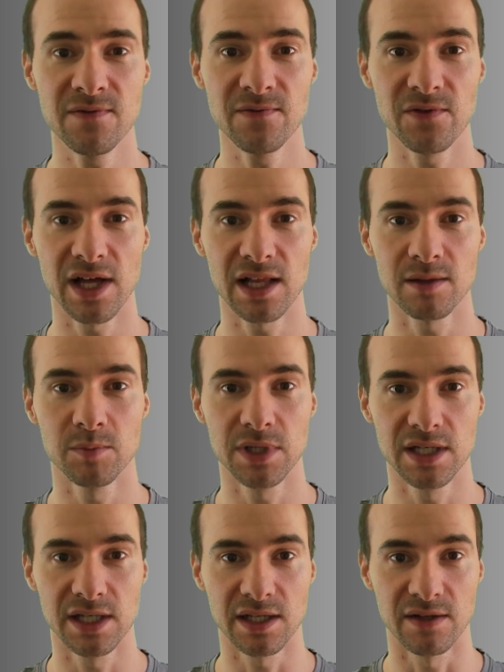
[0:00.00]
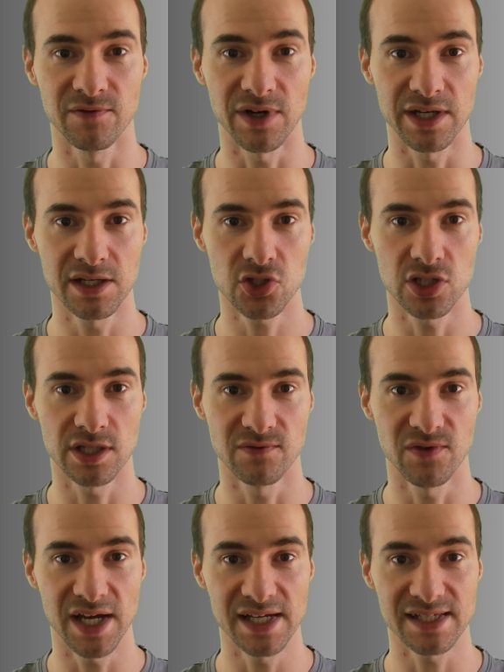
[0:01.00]
well-meaning financial
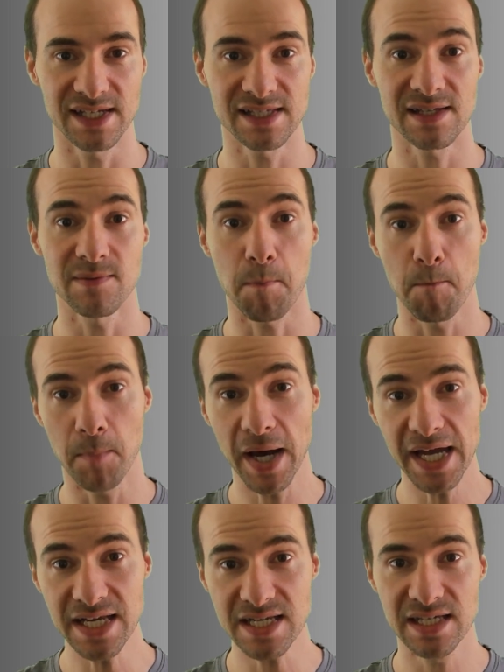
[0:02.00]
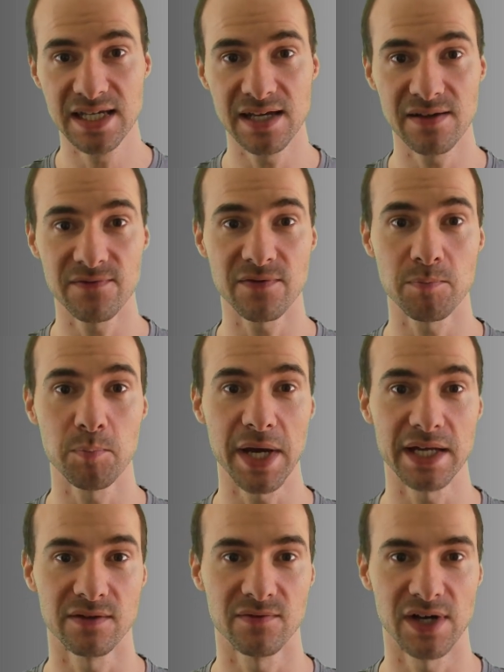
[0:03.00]
advisors might give
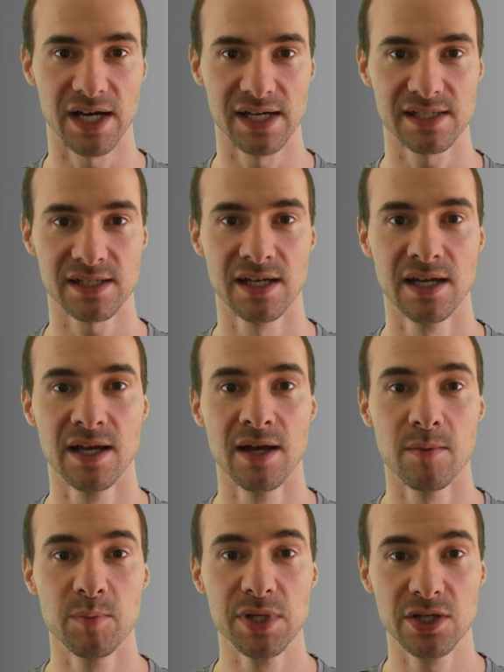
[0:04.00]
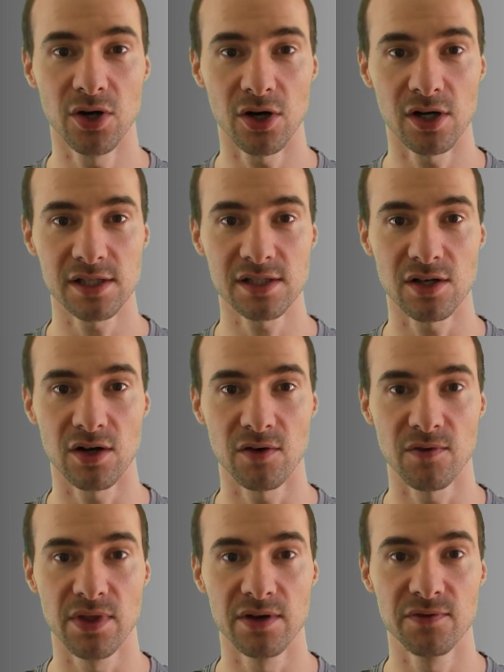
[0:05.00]
bad advice because
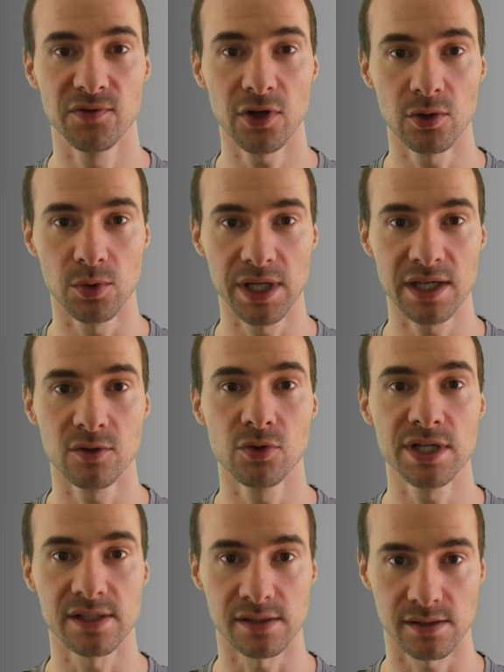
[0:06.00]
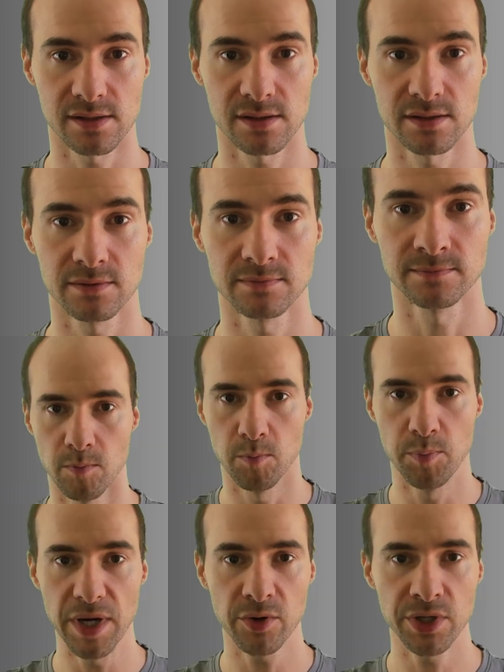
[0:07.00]
of the following reasons.
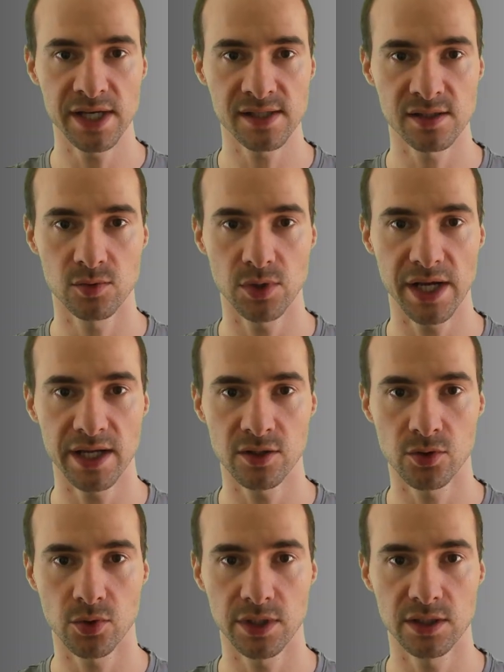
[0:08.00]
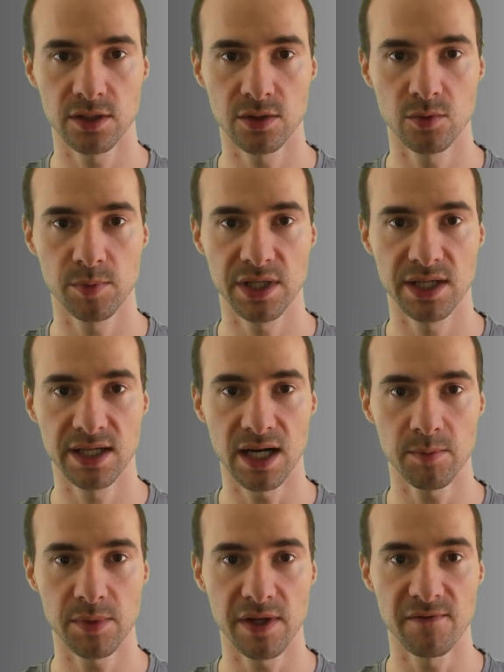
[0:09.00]
Barriers to entry to
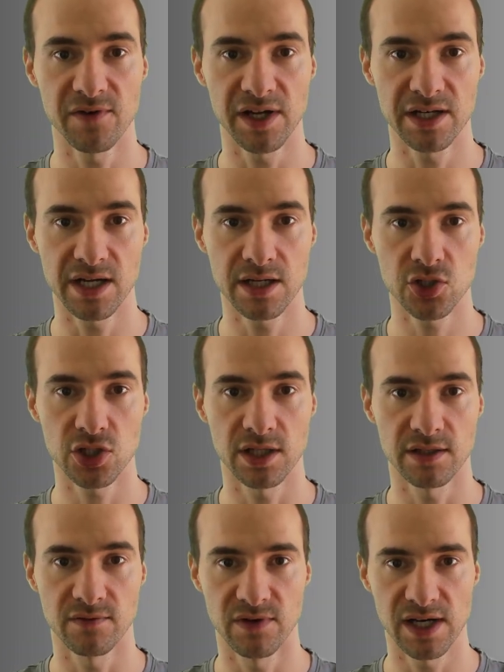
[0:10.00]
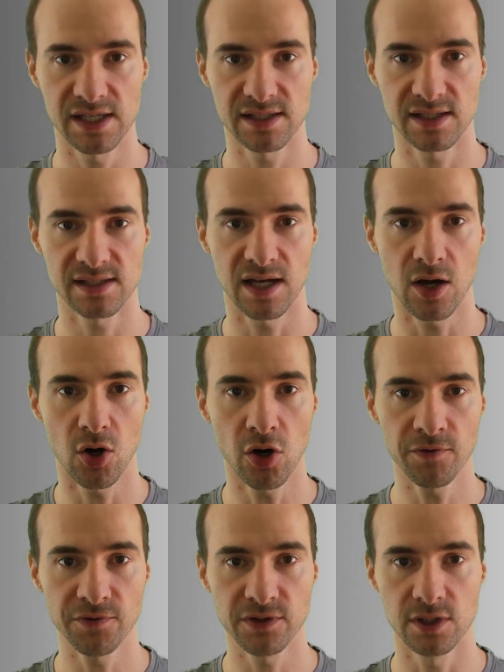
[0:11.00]
become a financial advisors are
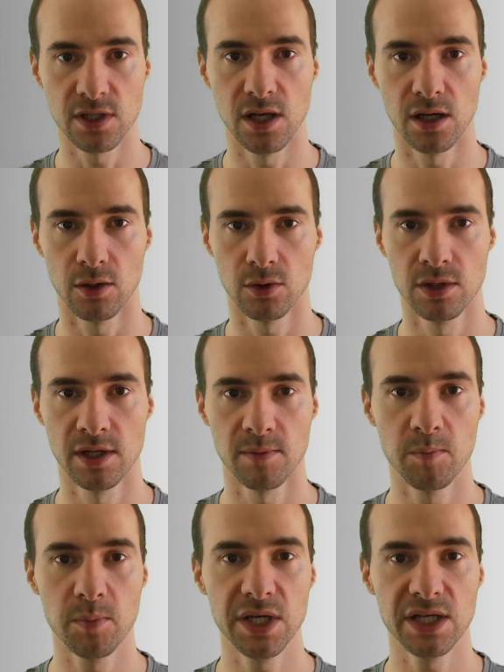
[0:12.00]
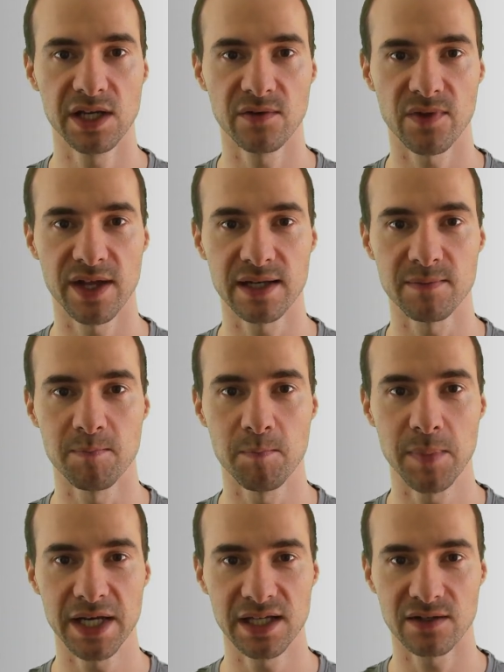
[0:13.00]
often low, meaning that
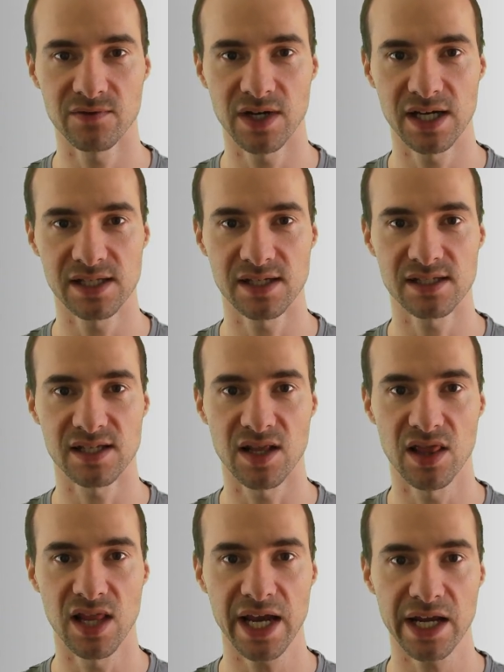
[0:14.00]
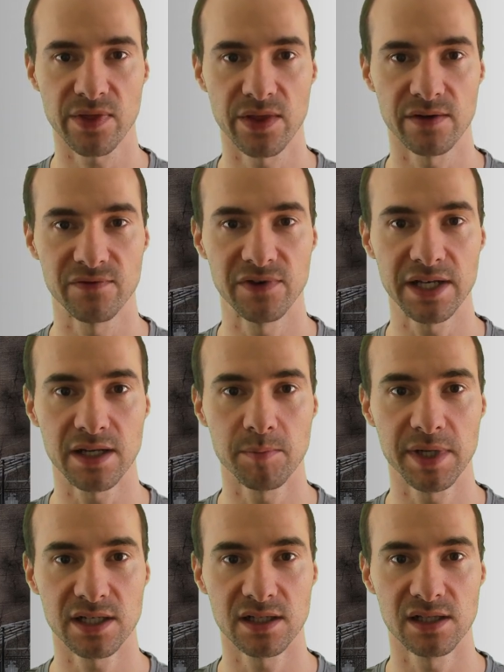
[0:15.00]
many advisors lack the
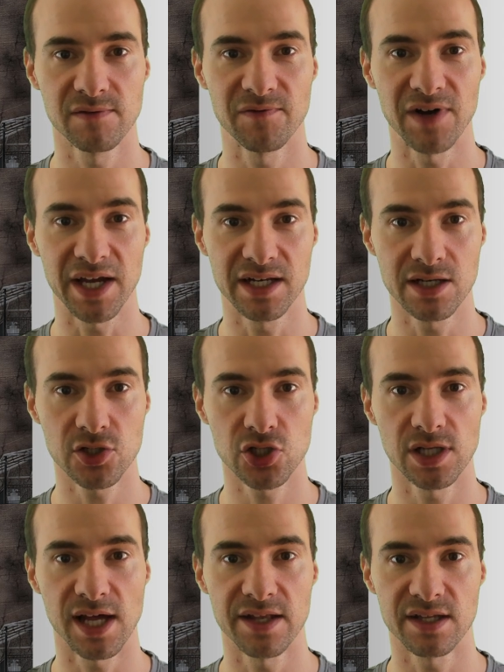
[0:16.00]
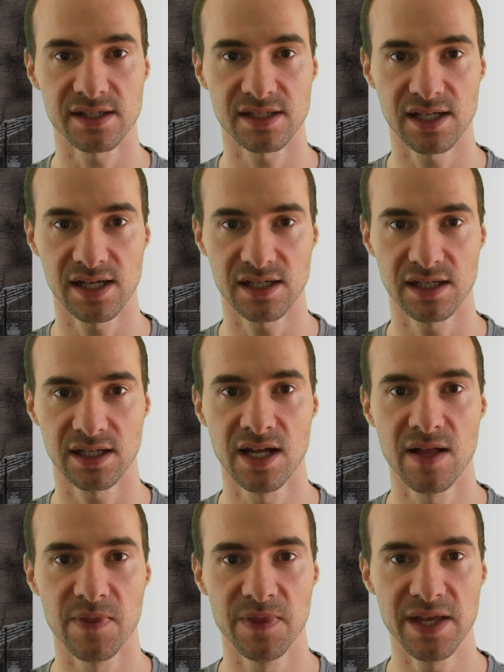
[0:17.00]
fundamental financial understanding
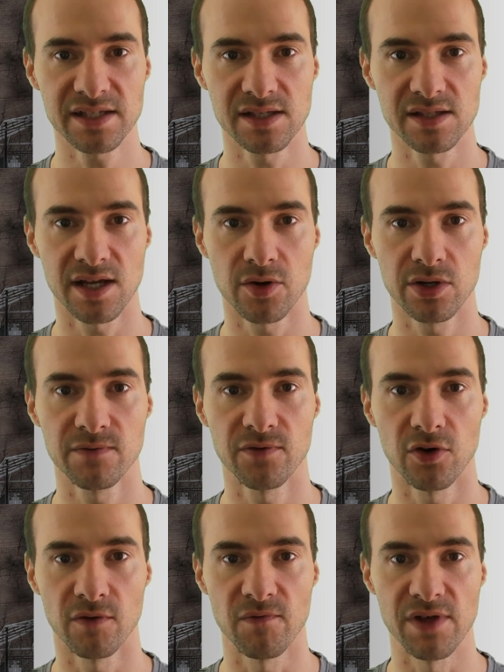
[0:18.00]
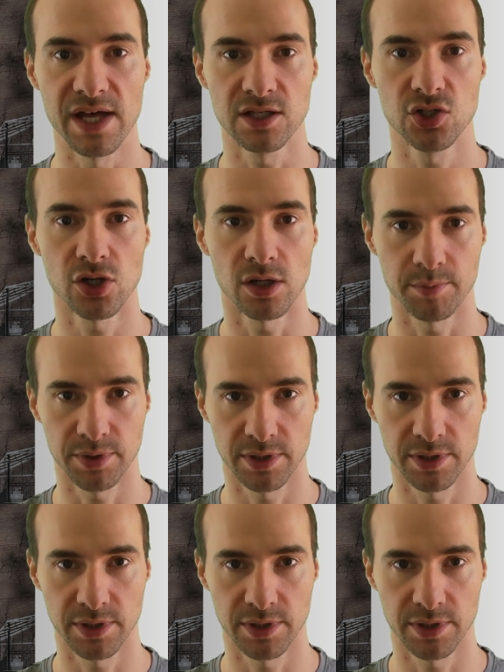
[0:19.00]
necessary for their job.